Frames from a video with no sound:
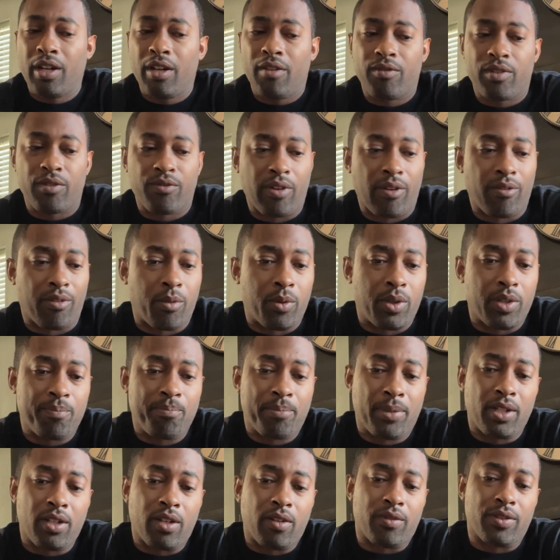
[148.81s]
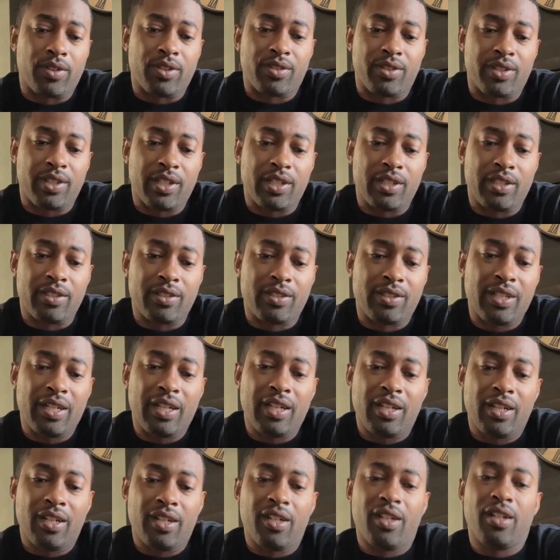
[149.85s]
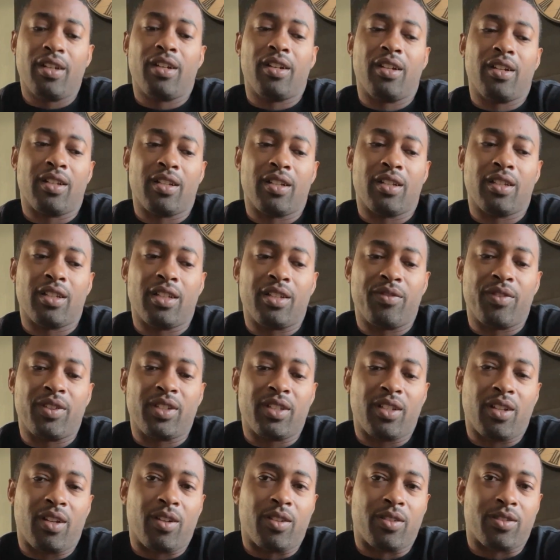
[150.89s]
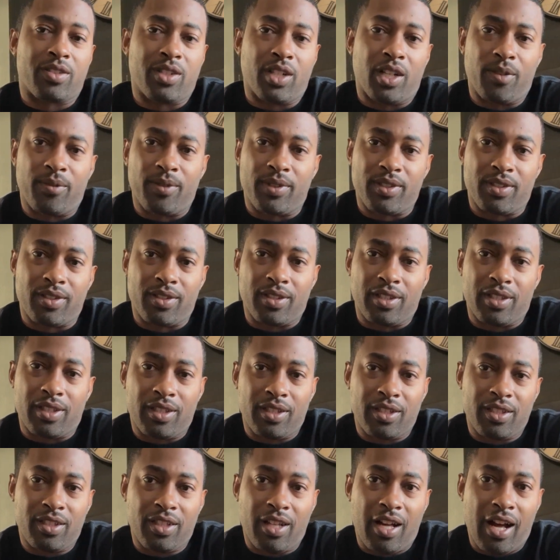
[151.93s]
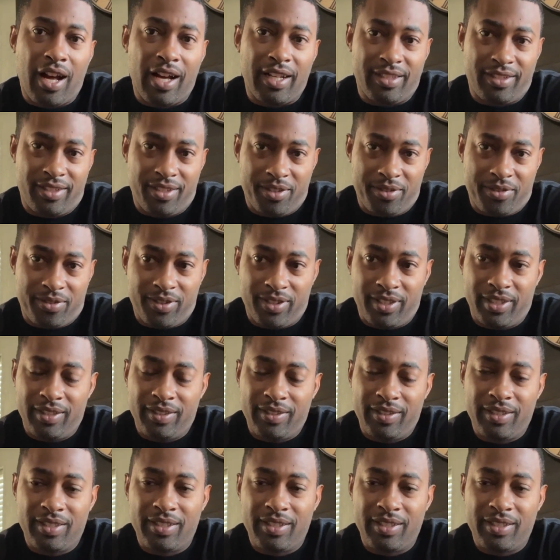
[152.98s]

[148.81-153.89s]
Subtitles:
If you've ever been overseas, living long term is a lot different.